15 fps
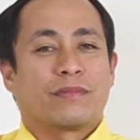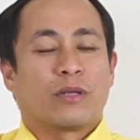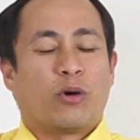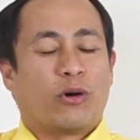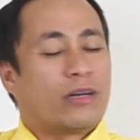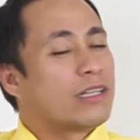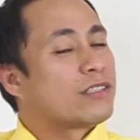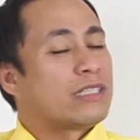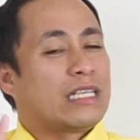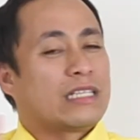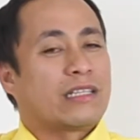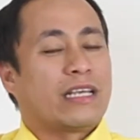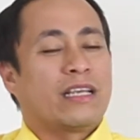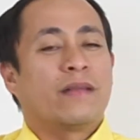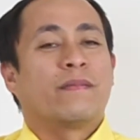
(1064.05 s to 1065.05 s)
or the
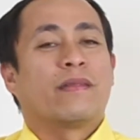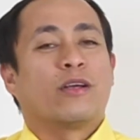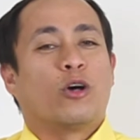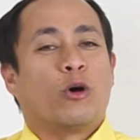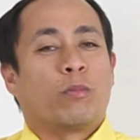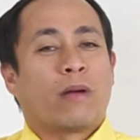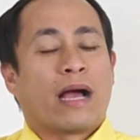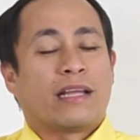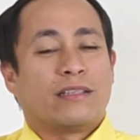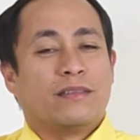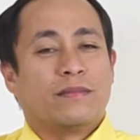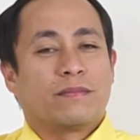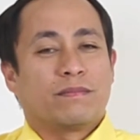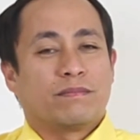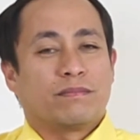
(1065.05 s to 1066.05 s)
city of God.
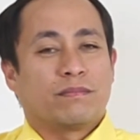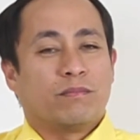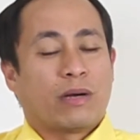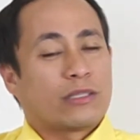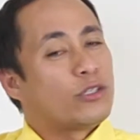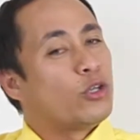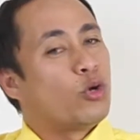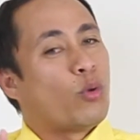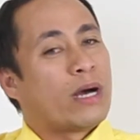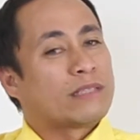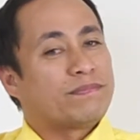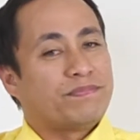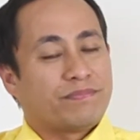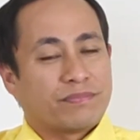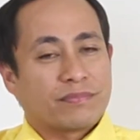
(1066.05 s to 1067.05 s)
But you know what?